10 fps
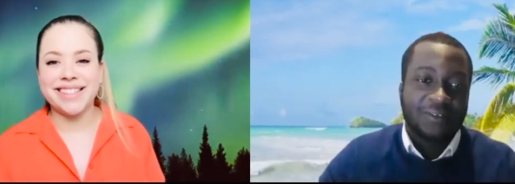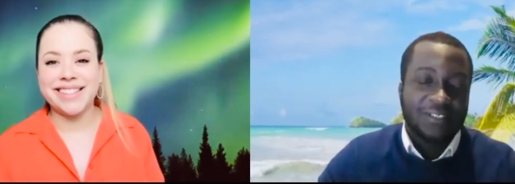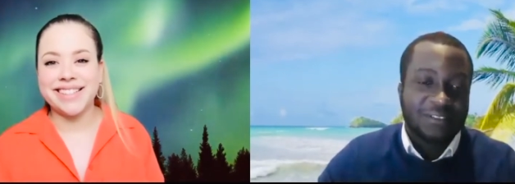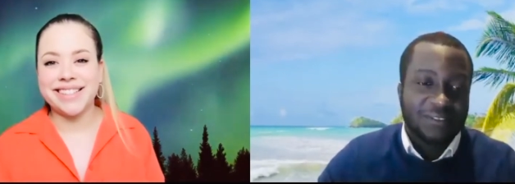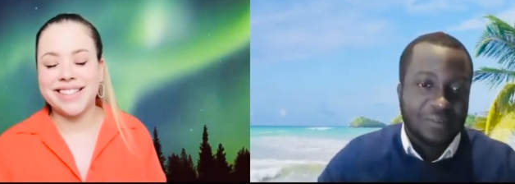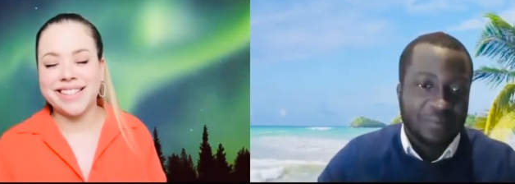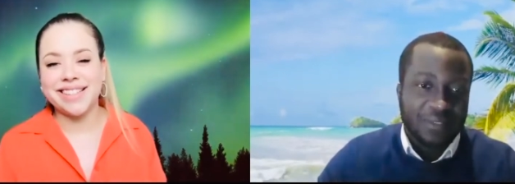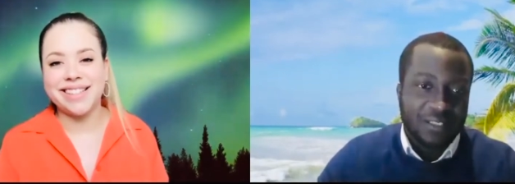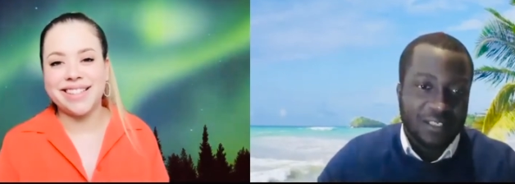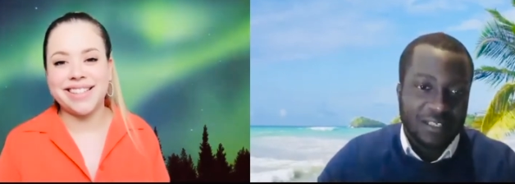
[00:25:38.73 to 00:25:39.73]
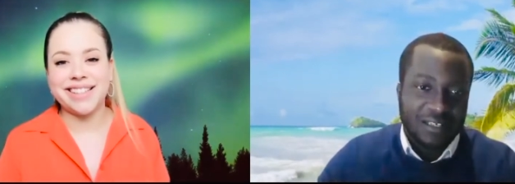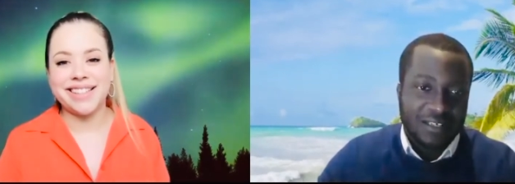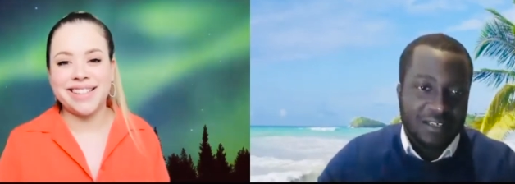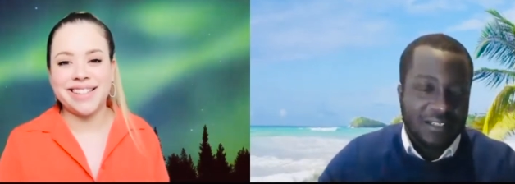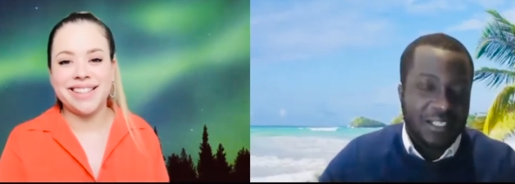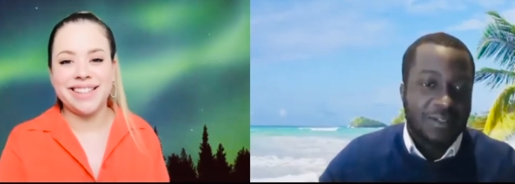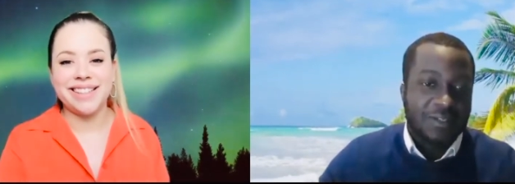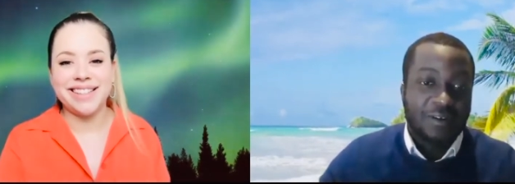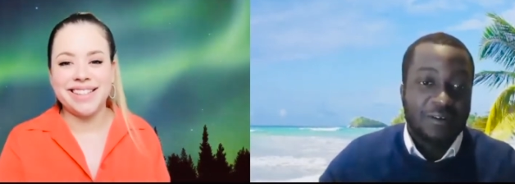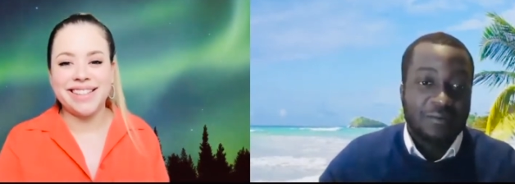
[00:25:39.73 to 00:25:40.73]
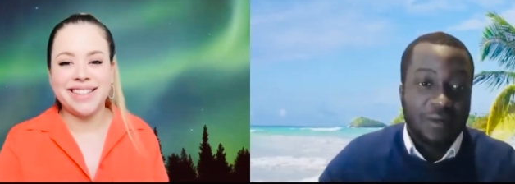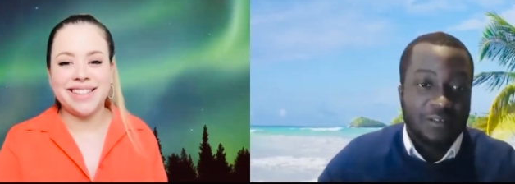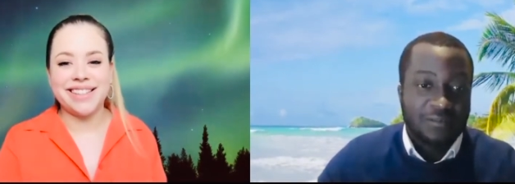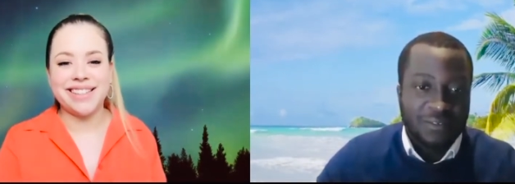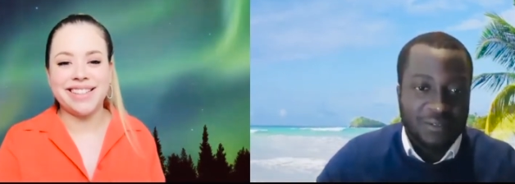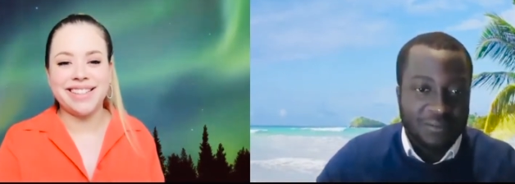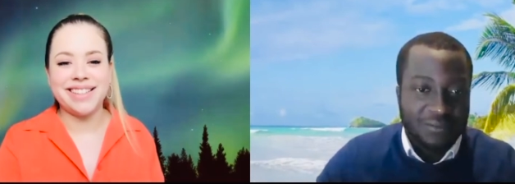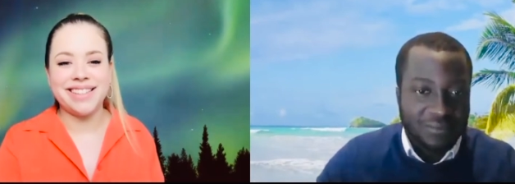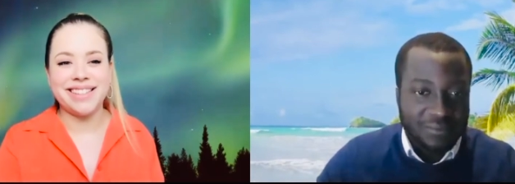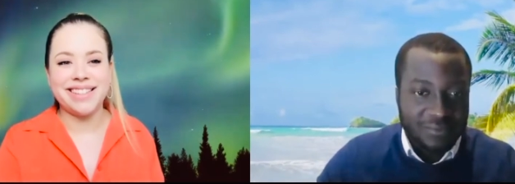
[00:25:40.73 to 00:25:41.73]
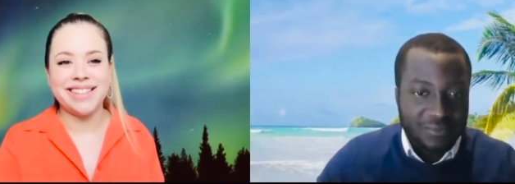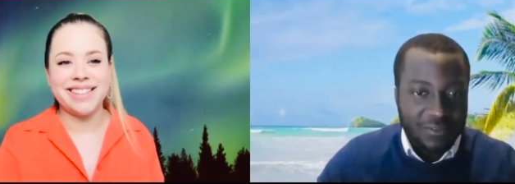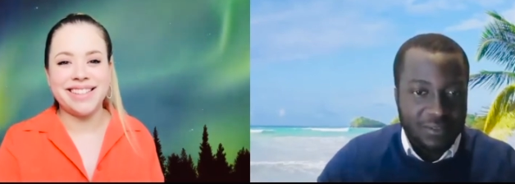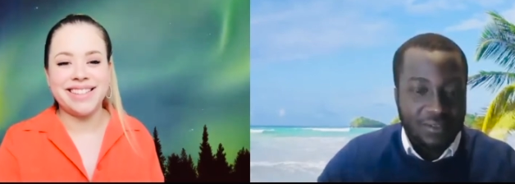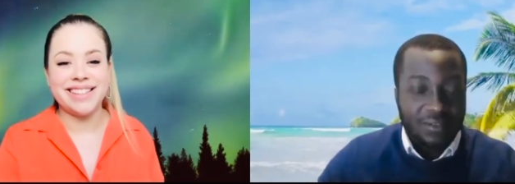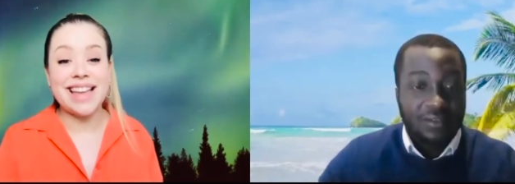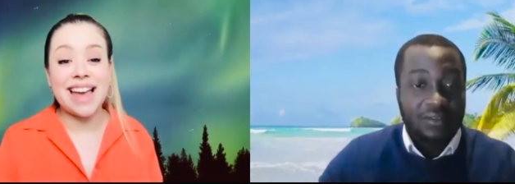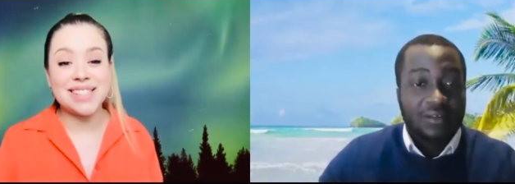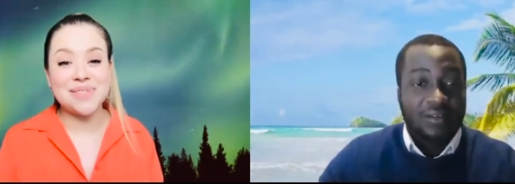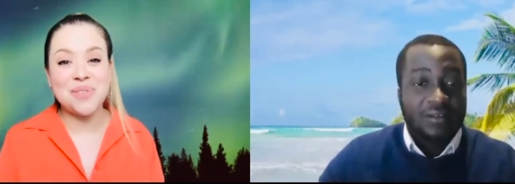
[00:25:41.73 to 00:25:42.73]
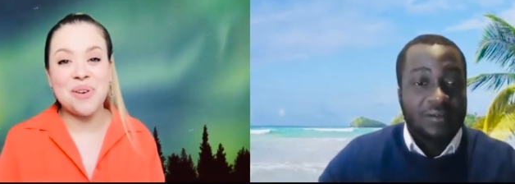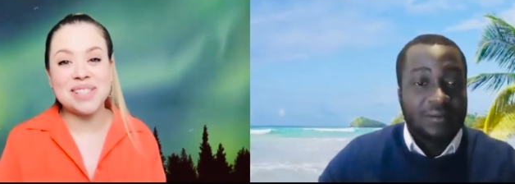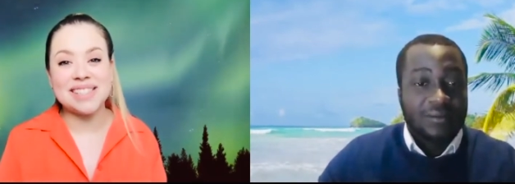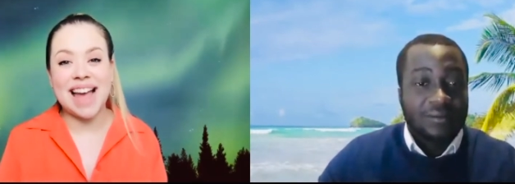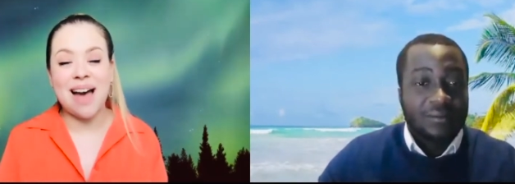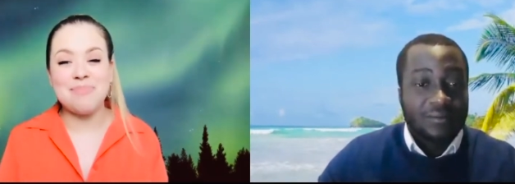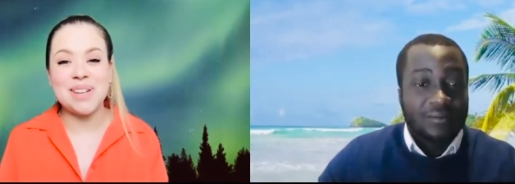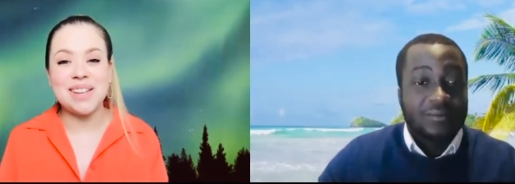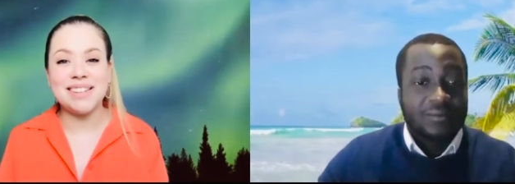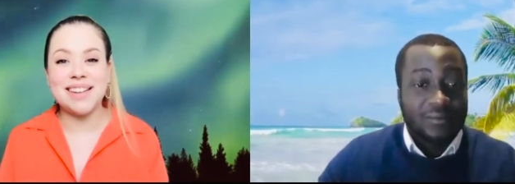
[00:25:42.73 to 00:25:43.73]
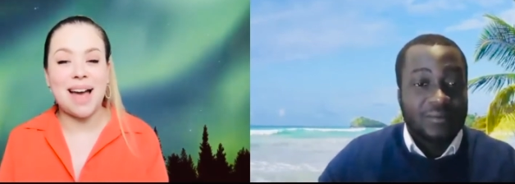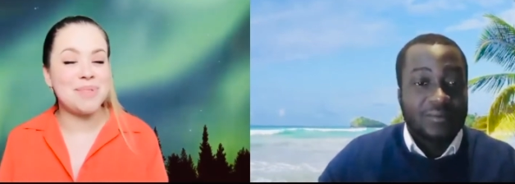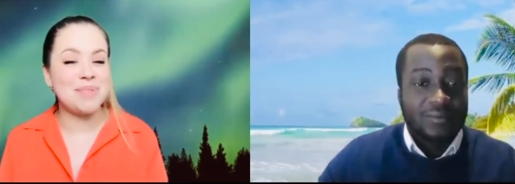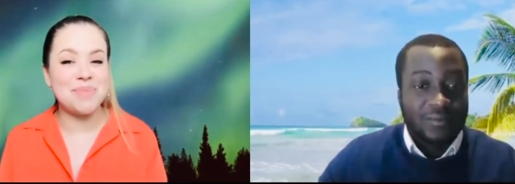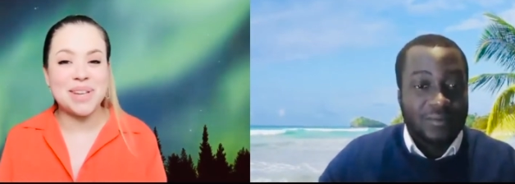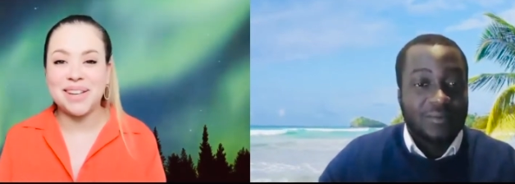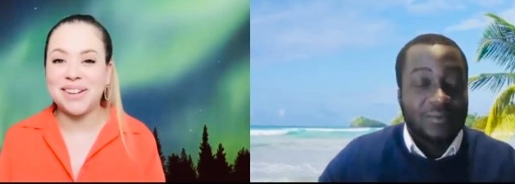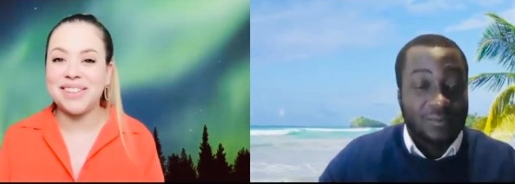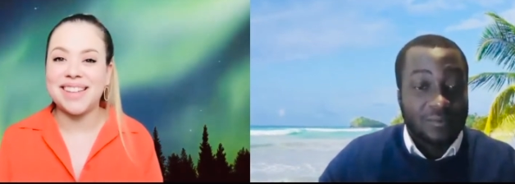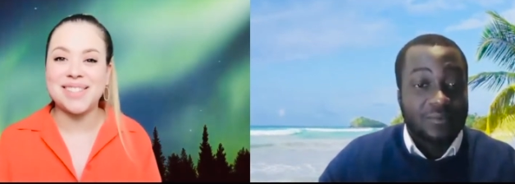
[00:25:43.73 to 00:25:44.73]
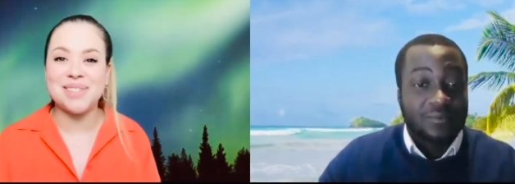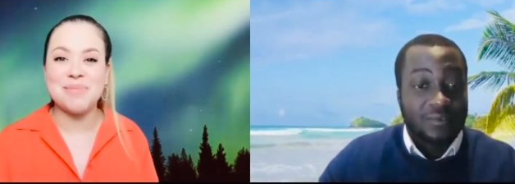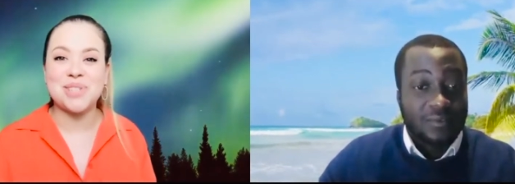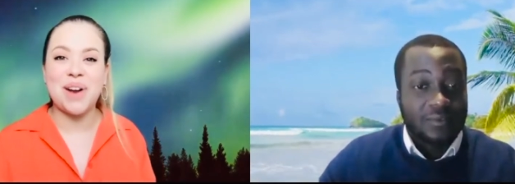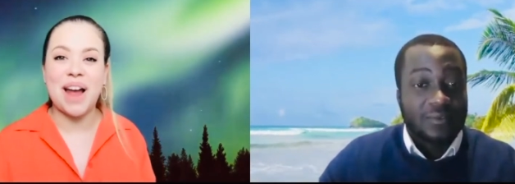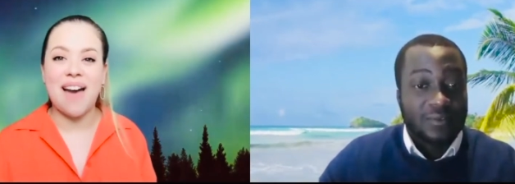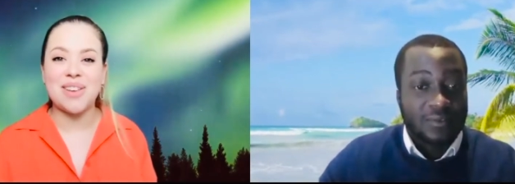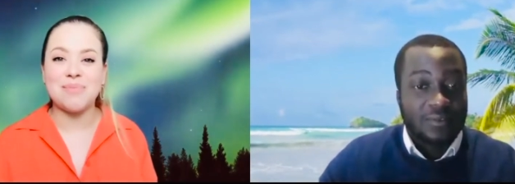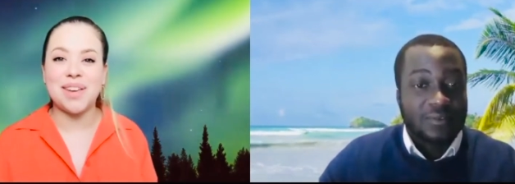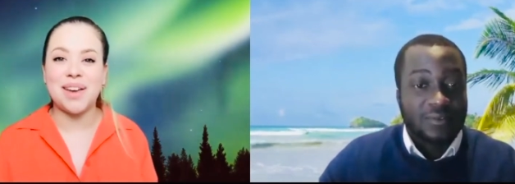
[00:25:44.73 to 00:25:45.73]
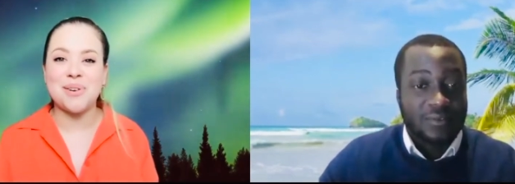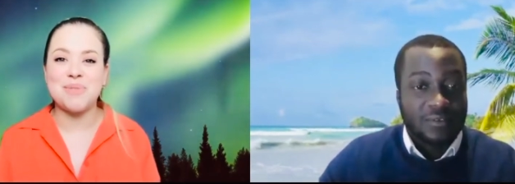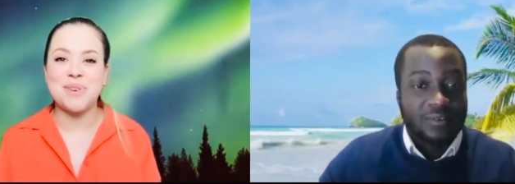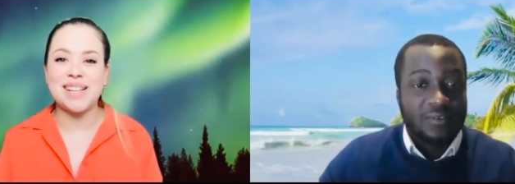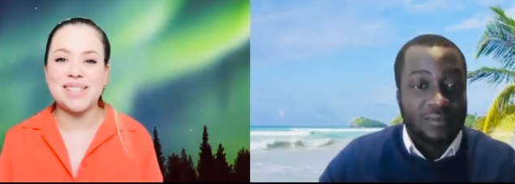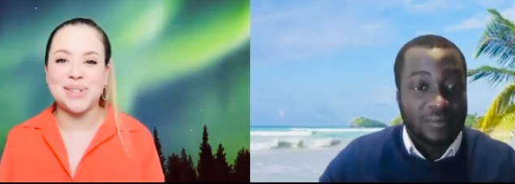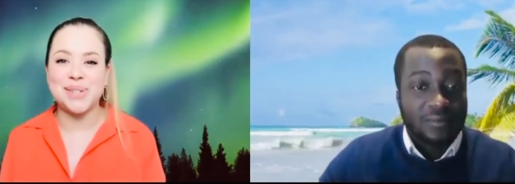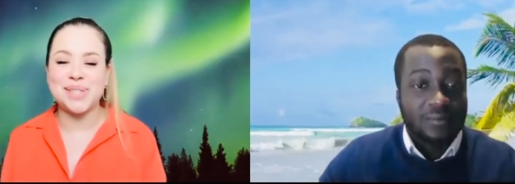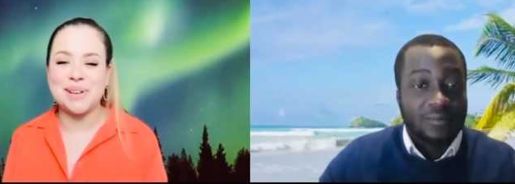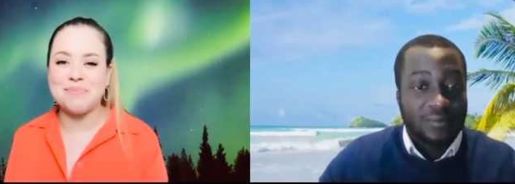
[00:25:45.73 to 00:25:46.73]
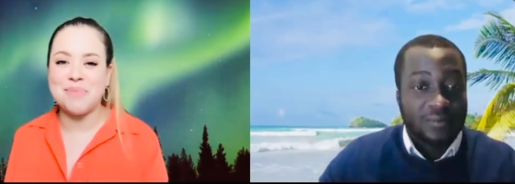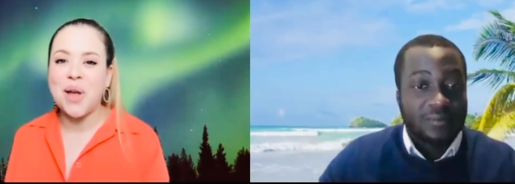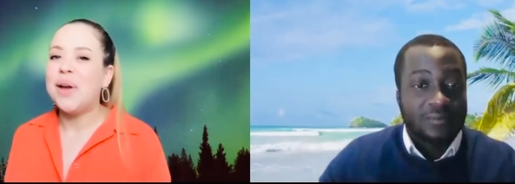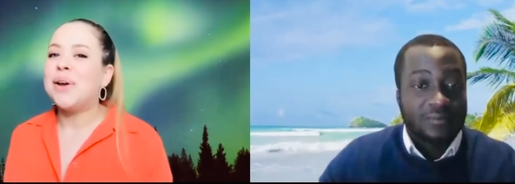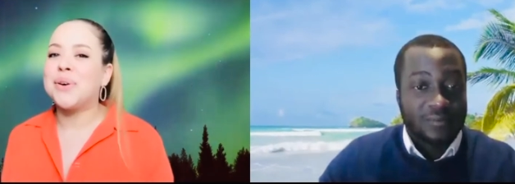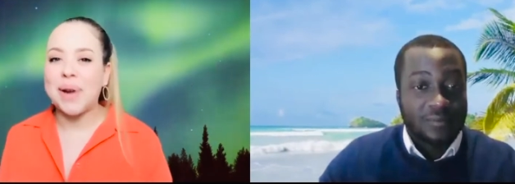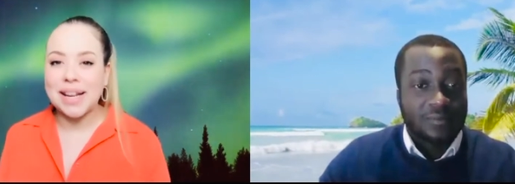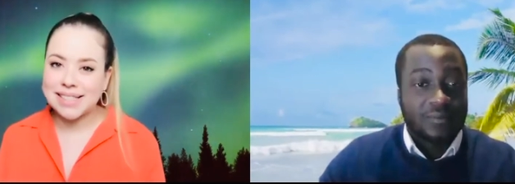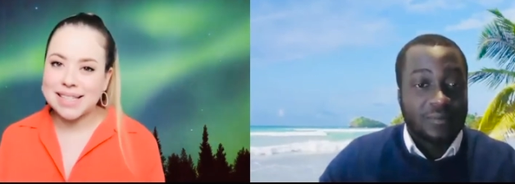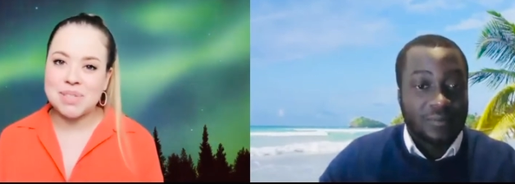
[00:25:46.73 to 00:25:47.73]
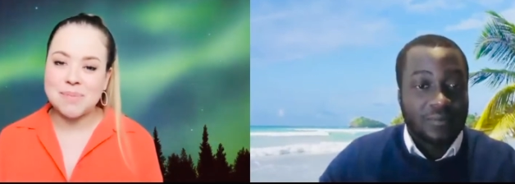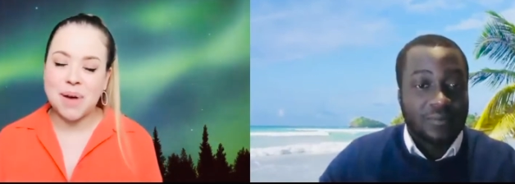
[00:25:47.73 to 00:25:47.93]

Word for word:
Speaker 1: this topic. That was very powerful.
Speaker 2: Yes, of course. Happy to happy to be here. Thanks so much for having me. I hope you guys learned some great tips about